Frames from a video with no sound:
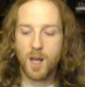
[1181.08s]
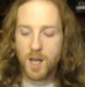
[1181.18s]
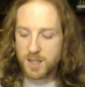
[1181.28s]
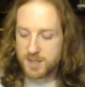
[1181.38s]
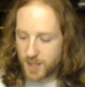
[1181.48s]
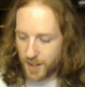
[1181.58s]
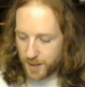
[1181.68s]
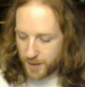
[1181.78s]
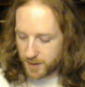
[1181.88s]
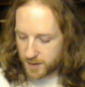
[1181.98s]

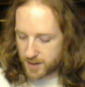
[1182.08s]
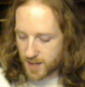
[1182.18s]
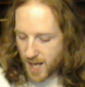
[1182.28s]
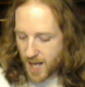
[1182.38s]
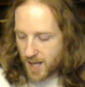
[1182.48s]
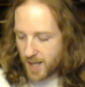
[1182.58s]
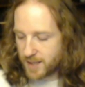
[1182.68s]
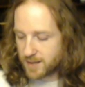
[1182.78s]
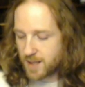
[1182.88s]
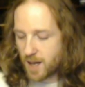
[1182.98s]
So that
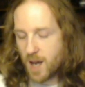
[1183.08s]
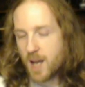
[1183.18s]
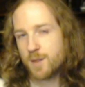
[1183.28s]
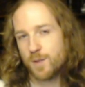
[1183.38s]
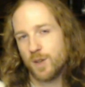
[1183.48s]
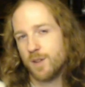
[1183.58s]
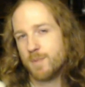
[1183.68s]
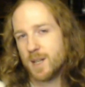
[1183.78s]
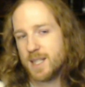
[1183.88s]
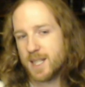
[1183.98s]
is kind of all of
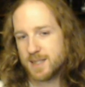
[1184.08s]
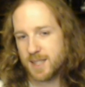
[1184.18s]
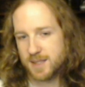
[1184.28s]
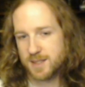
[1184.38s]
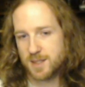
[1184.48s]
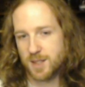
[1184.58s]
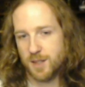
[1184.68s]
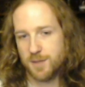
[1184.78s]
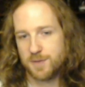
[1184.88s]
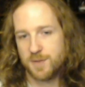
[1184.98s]
my knitting
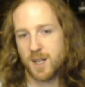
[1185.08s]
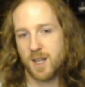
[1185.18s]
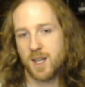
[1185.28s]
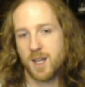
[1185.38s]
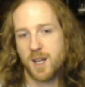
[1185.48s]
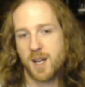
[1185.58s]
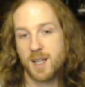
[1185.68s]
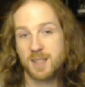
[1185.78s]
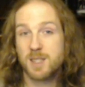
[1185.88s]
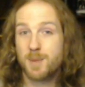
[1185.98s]
stuff, and
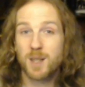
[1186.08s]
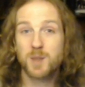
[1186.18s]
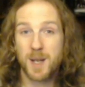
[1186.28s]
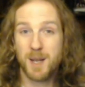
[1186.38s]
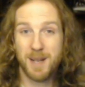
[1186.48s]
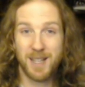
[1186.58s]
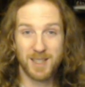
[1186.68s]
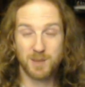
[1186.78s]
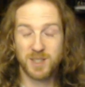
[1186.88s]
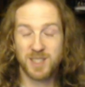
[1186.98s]
that's in about 20
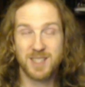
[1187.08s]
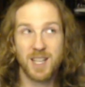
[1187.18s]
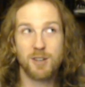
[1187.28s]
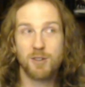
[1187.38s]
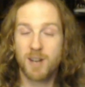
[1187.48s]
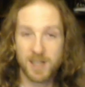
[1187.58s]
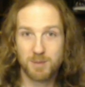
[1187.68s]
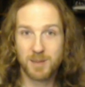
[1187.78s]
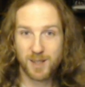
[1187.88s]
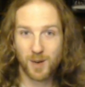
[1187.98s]
minutes, which is
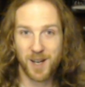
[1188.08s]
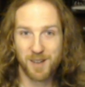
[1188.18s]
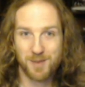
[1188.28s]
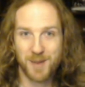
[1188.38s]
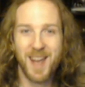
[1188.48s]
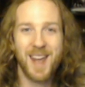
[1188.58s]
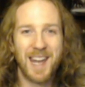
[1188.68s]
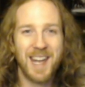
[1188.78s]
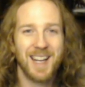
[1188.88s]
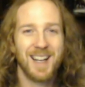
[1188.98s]
incredibly quick for
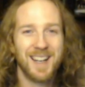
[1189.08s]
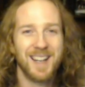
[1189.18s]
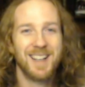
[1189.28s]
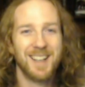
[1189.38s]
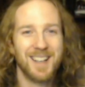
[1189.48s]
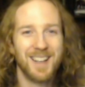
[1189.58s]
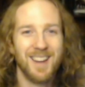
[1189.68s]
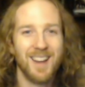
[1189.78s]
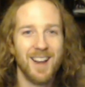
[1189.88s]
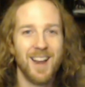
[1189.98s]
me.
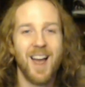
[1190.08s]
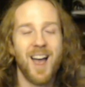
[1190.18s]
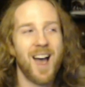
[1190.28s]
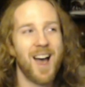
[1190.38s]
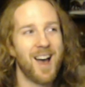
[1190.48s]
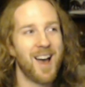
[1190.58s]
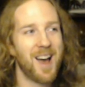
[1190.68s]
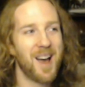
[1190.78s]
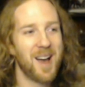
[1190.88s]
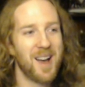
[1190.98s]

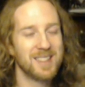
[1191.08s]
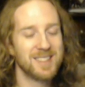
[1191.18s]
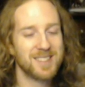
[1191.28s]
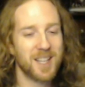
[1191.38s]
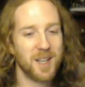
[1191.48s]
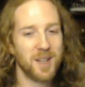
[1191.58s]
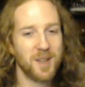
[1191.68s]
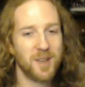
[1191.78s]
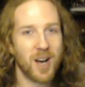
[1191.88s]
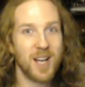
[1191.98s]

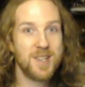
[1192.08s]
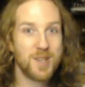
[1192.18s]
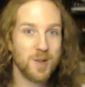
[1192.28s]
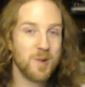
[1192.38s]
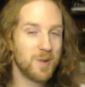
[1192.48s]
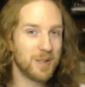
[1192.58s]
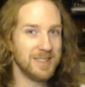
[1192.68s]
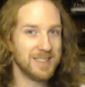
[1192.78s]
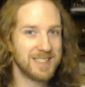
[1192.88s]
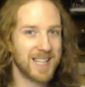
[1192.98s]
So I do
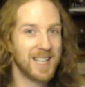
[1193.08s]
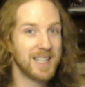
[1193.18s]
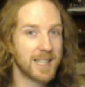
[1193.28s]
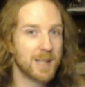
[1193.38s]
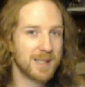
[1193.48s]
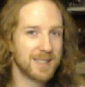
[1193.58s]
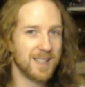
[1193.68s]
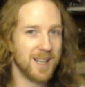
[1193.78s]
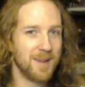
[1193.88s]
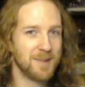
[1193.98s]
want to take a little bit of
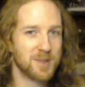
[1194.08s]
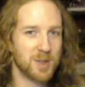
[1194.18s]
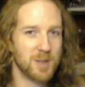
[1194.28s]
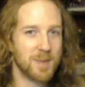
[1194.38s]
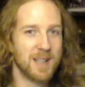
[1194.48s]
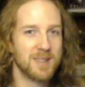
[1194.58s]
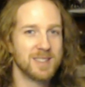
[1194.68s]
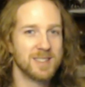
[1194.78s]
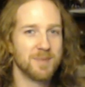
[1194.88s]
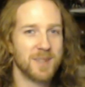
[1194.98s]
time to talk about
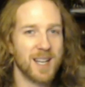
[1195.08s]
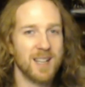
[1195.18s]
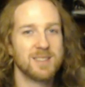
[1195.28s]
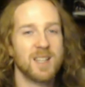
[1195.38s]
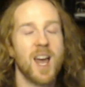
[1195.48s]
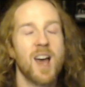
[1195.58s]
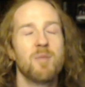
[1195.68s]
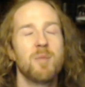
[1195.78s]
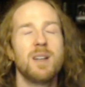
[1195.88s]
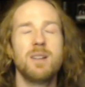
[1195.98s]
something else that I
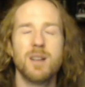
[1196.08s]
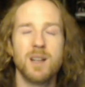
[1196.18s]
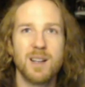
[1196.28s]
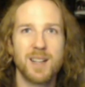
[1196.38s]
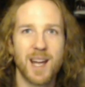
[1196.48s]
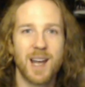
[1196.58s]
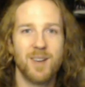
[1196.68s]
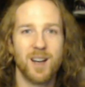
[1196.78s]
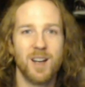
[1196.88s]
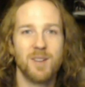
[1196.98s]
have been nerding
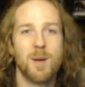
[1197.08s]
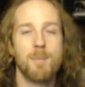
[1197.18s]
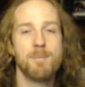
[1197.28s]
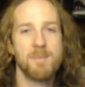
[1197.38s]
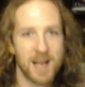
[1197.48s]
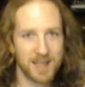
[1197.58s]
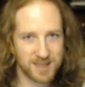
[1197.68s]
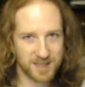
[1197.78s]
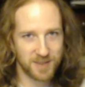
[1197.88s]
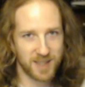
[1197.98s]
out over
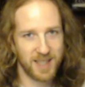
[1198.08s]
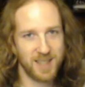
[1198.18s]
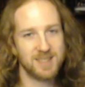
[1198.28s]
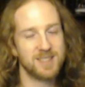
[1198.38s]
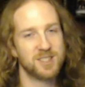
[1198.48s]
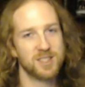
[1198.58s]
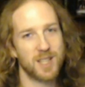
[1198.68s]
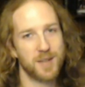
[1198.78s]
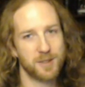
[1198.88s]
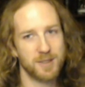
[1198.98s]
massively since just
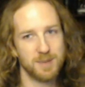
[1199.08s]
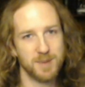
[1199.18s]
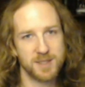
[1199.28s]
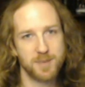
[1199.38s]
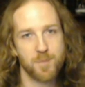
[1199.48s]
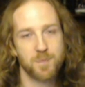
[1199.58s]
after Christmas.